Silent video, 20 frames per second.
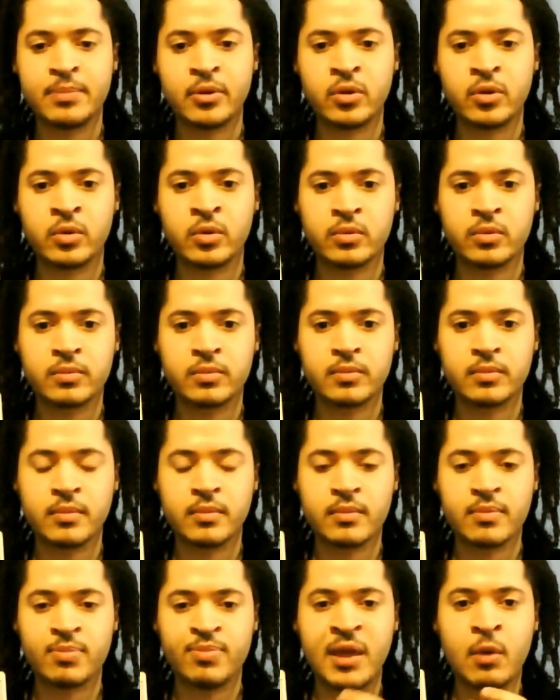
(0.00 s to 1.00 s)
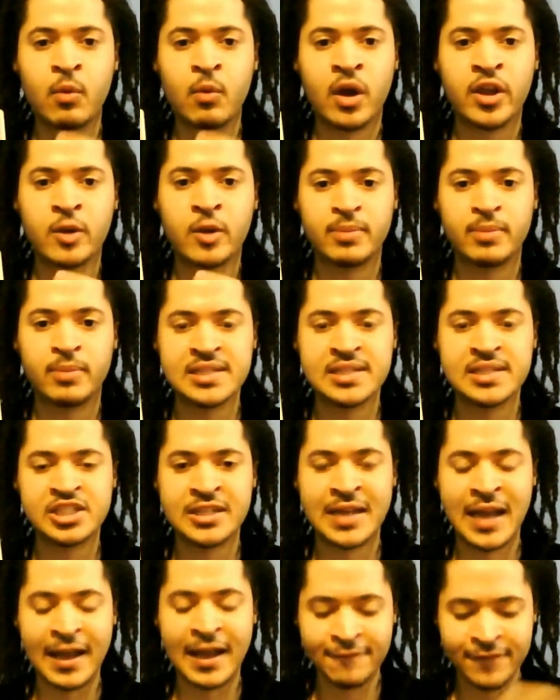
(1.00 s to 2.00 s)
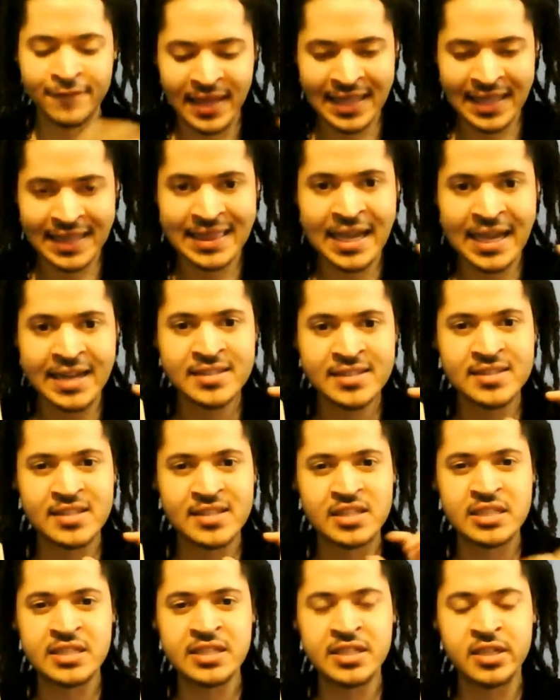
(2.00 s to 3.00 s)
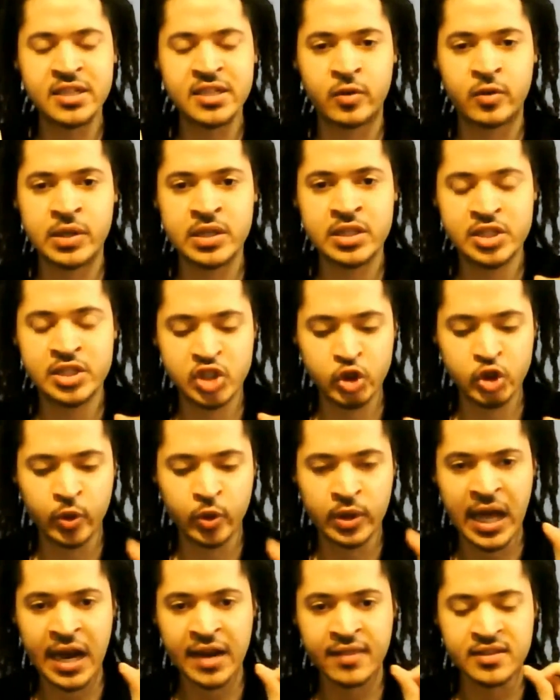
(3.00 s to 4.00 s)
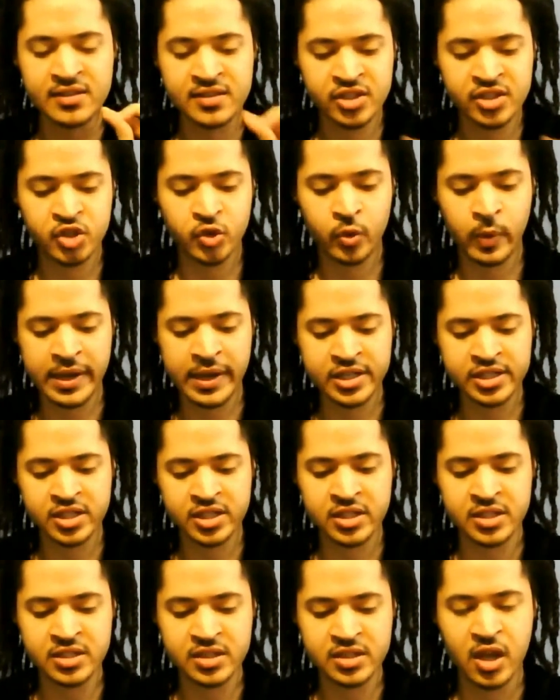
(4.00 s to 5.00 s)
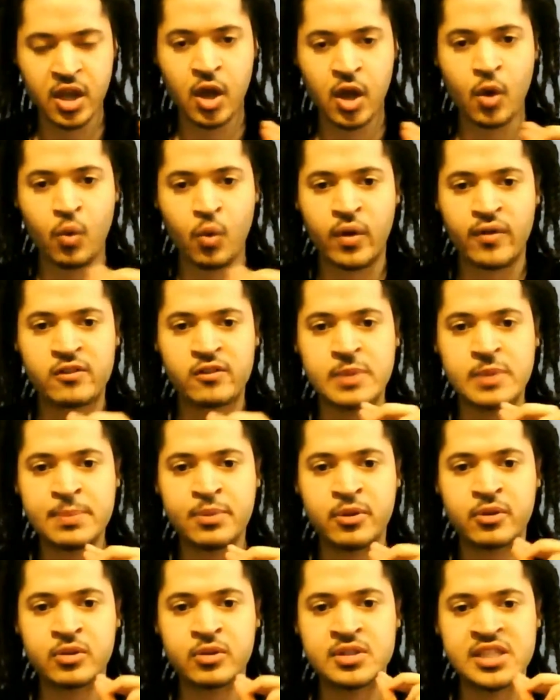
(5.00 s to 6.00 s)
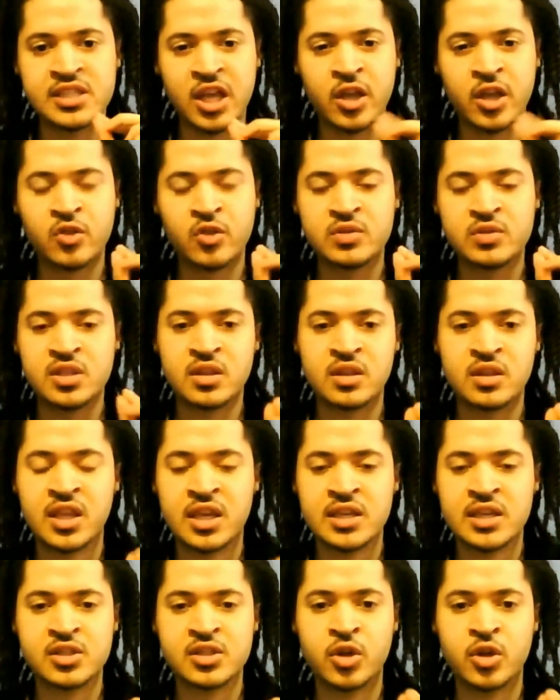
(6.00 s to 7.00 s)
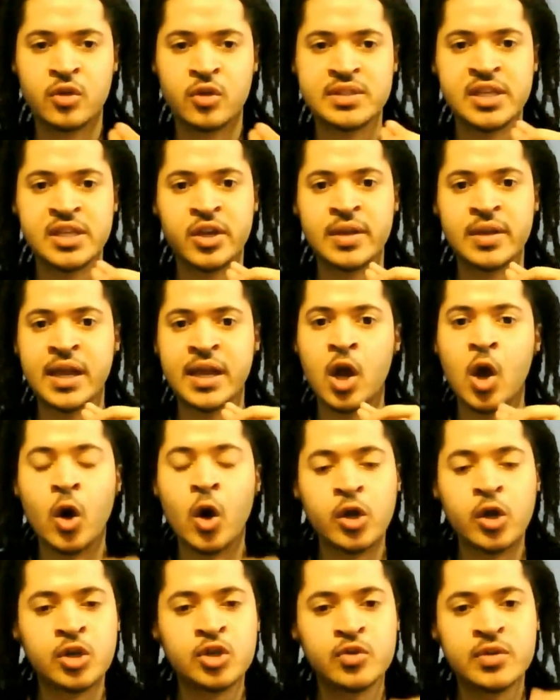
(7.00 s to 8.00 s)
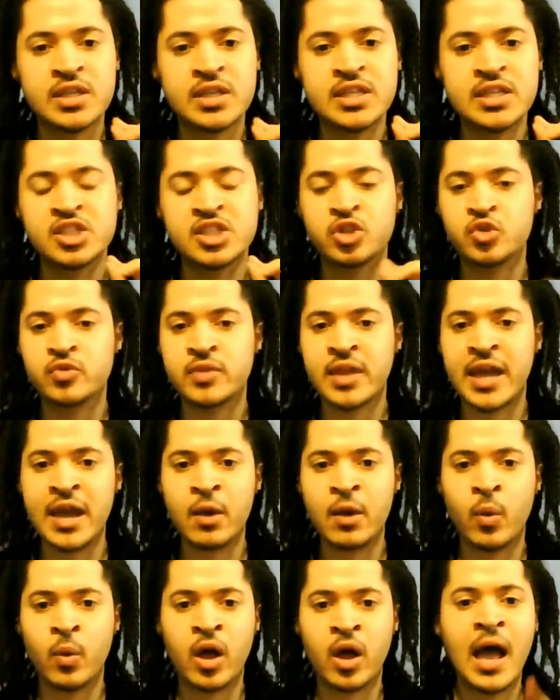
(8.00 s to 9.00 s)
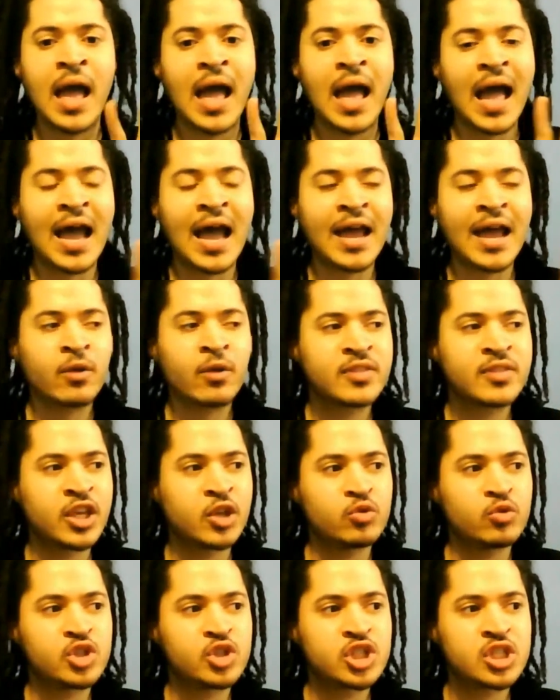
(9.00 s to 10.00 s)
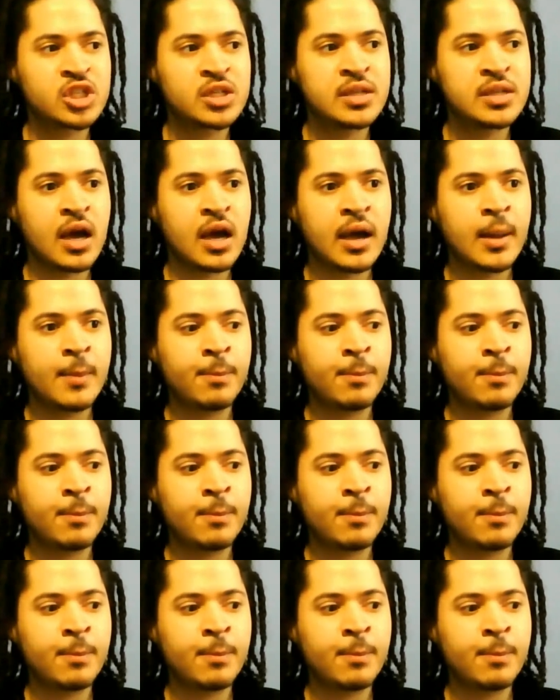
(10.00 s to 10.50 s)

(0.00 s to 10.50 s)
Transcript: these people, they want your position. I feel like that is a secret to a lot of these situations where these people tell you things, you know, tell you like, oh, don't do this, don't do that. Well, I don't think you should